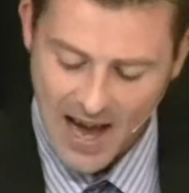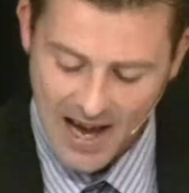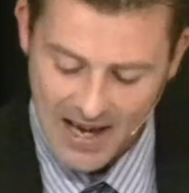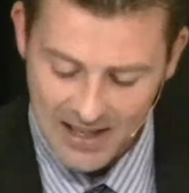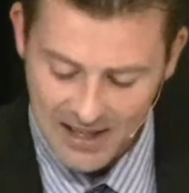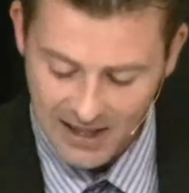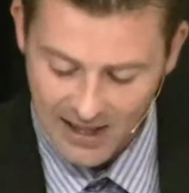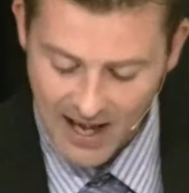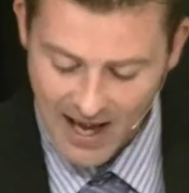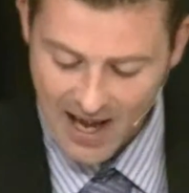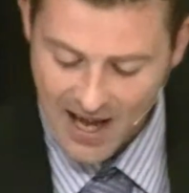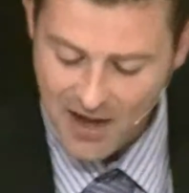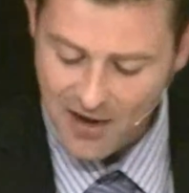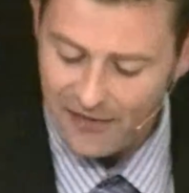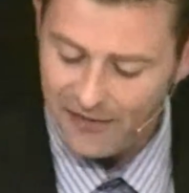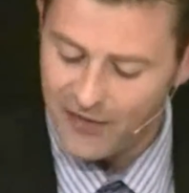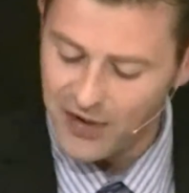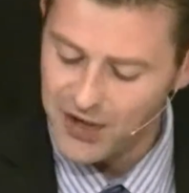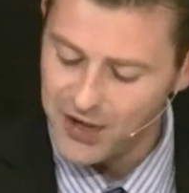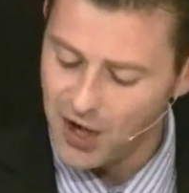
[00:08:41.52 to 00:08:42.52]
And
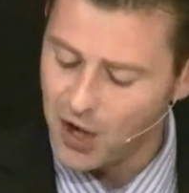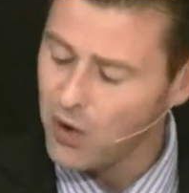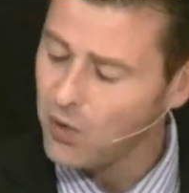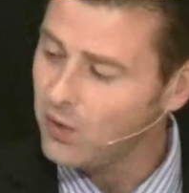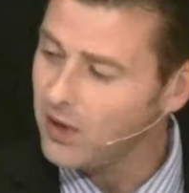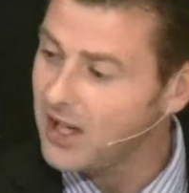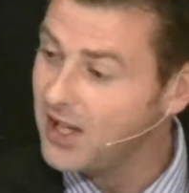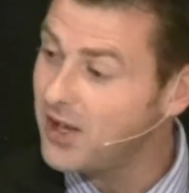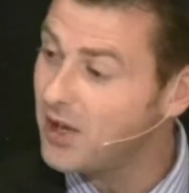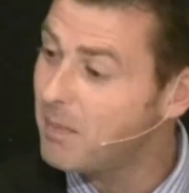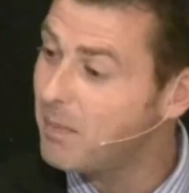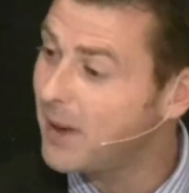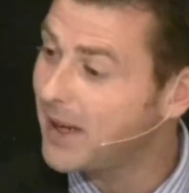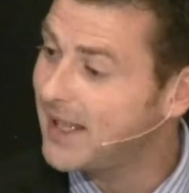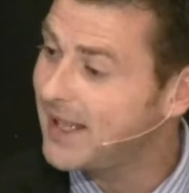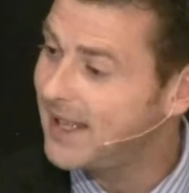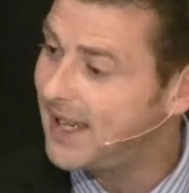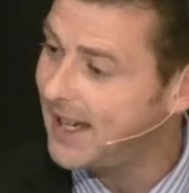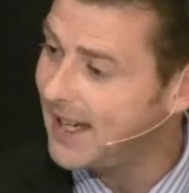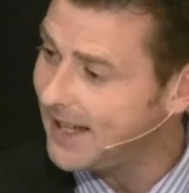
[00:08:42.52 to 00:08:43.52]
Goliath was only the
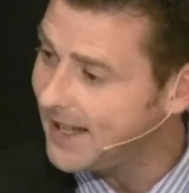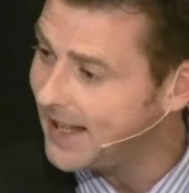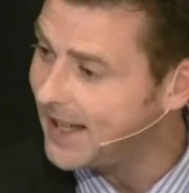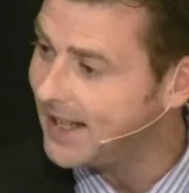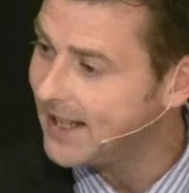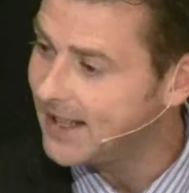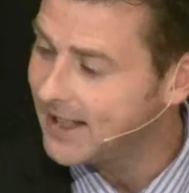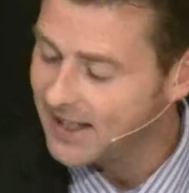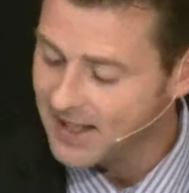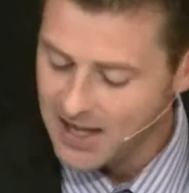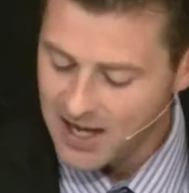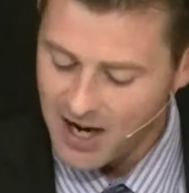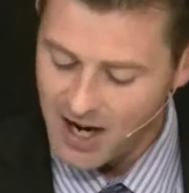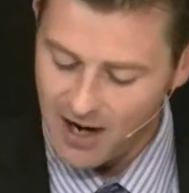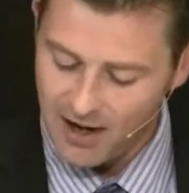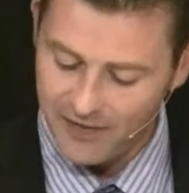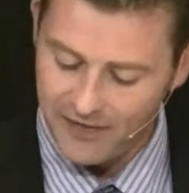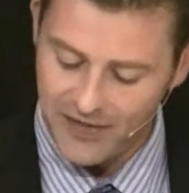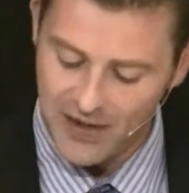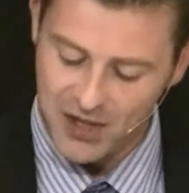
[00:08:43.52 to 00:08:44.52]
beginning
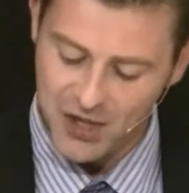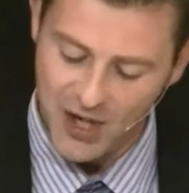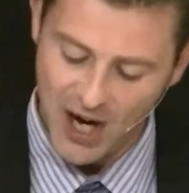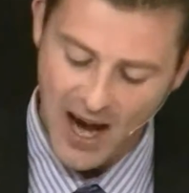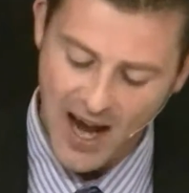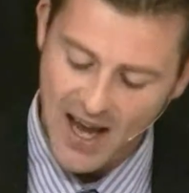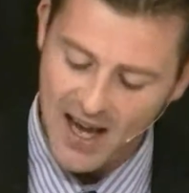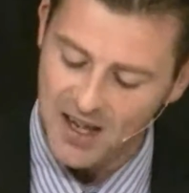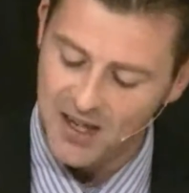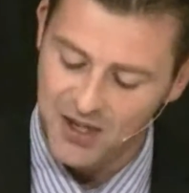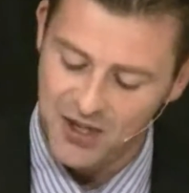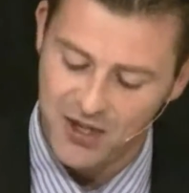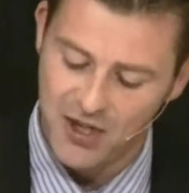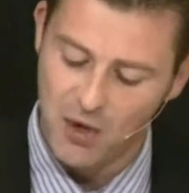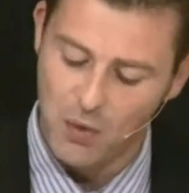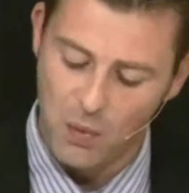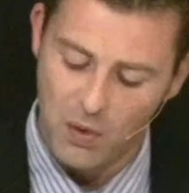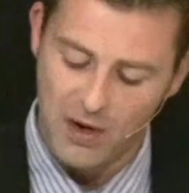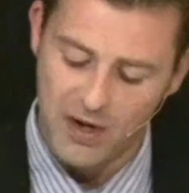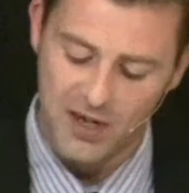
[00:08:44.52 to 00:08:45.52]
of the giants
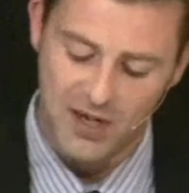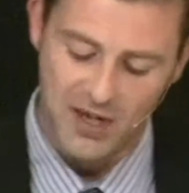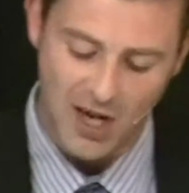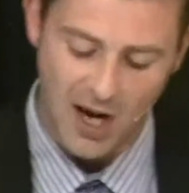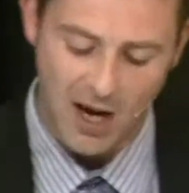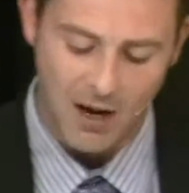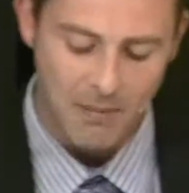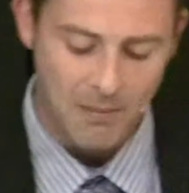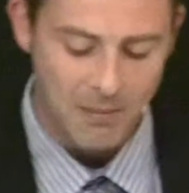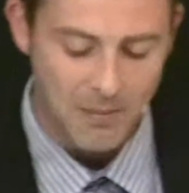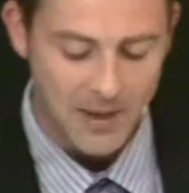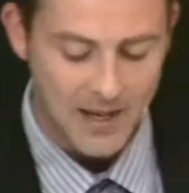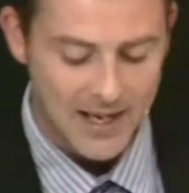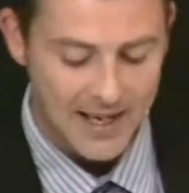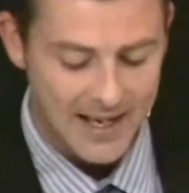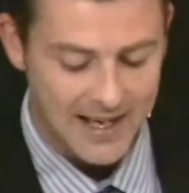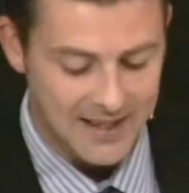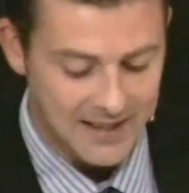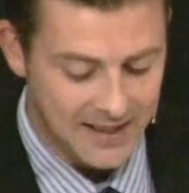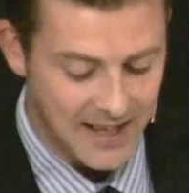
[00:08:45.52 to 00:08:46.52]
that were to come
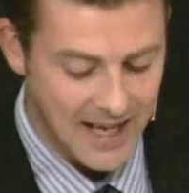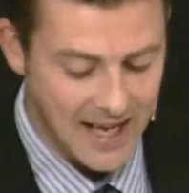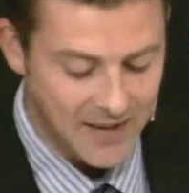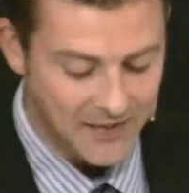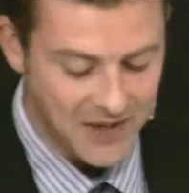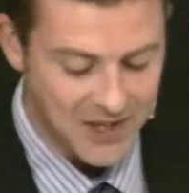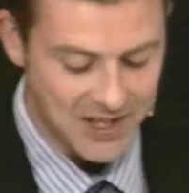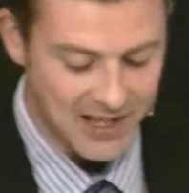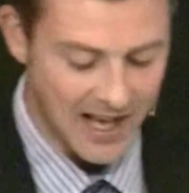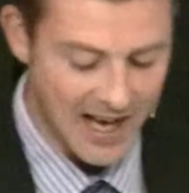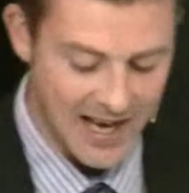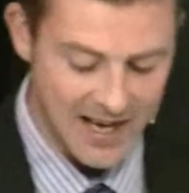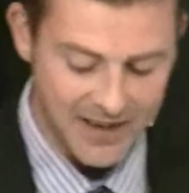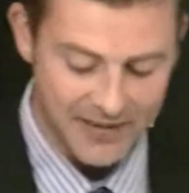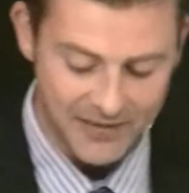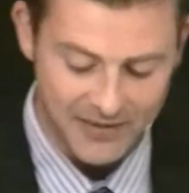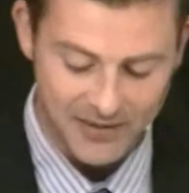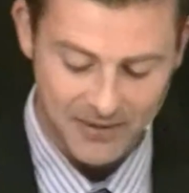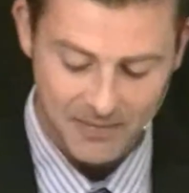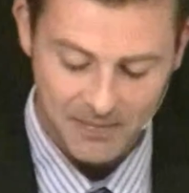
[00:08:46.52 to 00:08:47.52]
in David's life.